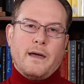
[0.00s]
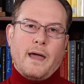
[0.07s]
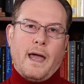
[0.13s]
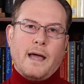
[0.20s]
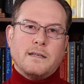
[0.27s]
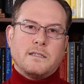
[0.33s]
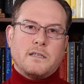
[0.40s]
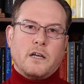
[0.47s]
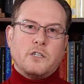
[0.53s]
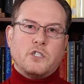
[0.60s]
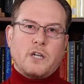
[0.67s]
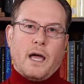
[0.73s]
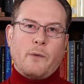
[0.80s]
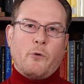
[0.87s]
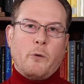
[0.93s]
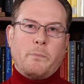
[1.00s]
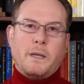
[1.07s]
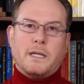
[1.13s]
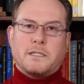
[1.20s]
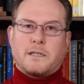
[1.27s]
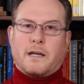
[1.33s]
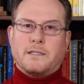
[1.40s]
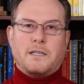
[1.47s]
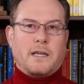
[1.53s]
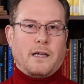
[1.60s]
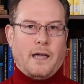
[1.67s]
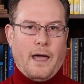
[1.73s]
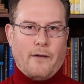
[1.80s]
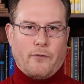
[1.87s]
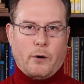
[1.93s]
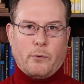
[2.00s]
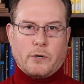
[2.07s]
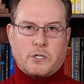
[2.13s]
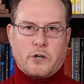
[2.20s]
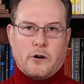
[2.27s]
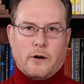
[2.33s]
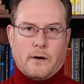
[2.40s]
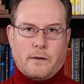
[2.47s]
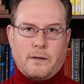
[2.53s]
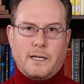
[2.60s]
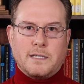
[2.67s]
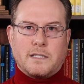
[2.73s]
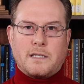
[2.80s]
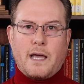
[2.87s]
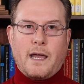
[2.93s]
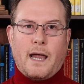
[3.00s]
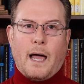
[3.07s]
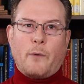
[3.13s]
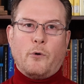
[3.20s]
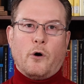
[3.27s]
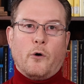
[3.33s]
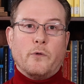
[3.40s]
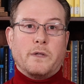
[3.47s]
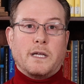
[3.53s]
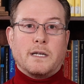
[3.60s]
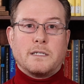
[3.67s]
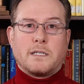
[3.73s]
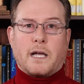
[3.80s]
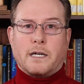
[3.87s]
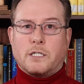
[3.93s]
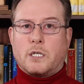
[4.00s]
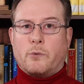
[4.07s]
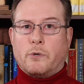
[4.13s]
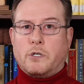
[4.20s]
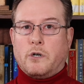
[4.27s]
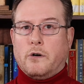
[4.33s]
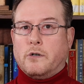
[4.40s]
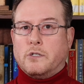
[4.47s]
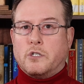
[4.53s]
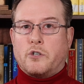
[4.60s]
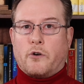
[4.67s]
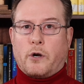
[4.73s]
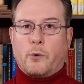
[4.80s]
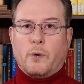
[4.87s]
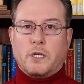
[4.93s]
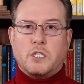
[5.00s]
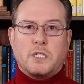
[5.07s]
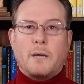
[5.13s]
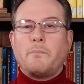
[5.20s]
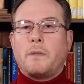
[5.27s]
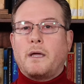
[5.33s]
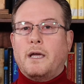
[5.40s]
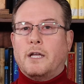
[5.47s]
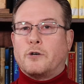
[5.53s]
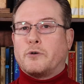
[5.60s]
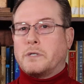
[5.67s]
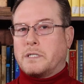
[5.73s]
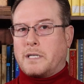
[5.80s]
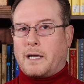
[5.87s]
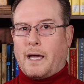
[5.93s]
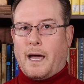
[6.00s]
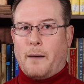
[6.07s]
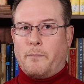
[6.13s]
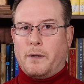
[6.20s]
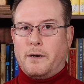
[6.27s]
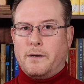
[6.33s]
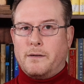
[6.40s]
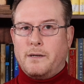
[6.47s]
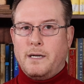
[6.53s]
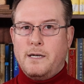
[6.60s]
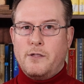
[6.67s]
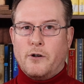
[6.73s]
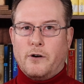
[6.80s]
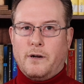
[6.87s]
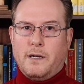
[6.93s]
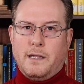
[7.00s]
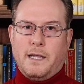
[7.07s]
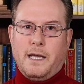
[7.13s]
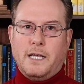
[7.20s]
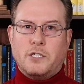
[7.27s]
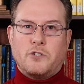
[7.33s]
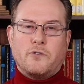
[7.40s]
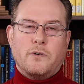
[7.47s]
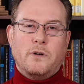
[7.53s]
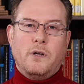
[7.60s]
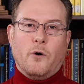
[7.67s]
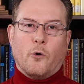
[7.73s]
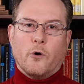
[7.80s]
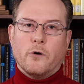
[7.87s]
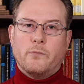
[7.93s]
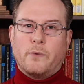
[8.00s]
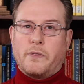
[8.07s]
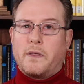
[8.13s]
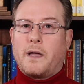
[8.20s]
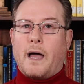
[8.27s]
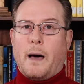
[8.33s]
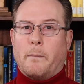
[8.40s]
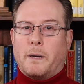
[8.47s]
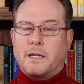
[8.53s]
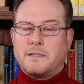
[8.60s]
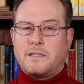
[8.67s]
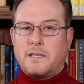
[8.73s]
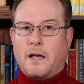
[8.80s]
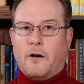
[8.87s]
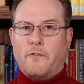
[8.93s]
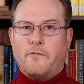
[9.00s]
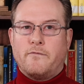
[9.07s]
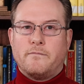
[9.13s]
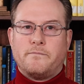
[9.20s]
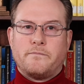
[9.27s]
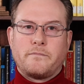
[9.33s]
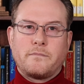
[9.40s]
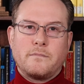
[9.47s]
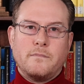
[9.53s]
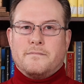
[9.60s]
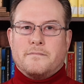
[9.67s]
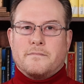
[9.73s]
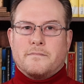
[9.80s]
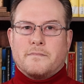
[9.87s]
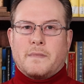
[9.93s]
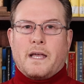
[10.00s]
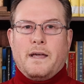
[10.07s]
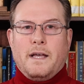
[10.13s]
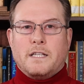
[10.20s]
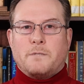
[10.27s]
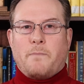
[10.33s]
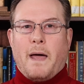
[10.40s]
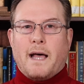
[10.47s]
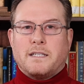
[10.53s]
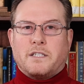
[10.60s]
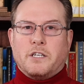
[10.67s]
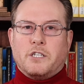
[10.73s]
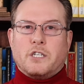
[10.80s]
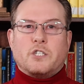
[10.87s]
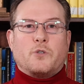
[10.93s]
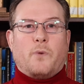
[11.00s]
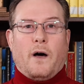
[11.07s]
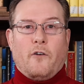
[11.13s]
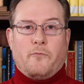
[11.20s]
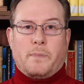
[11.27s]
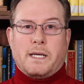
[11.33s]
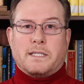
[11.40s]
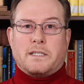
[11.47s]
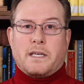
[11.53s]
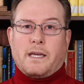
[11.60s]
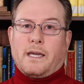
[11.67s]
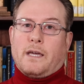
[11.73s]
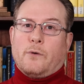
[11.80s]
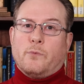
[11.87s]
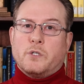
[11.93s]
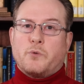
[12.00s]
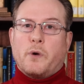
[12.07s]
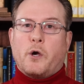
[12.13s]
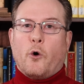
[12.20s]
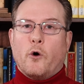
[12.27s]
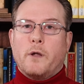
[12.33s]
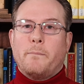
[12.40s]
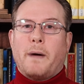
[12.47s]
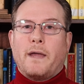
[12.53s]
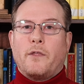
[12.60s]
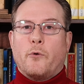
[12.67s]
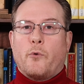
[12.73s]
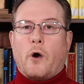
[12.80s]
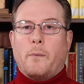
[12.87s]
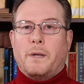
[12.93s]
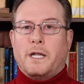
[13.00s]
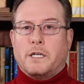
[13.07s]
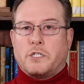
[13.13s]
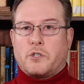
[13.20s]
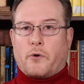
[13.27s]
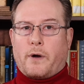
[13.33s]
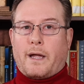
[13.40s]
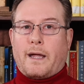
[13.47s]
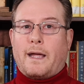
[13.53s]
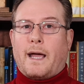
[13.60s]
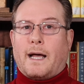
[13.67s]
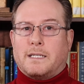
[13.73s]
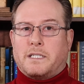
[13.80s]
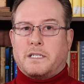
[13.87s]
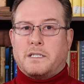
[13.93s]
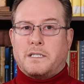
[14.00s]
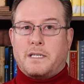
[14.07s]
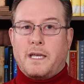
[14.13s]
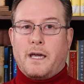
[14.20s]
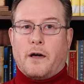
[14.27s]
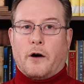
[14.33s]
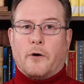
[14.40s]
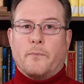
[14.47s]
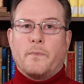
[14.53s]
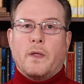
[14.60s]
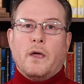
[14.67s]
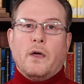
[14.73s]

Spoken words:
As such, I won't be discussing every return. Instead, I will only discuss the returns during which something interesting happened, either in the history or with the comet itself. Its passage in 12 BCE was recorded by the Roman historian Cassius Dio,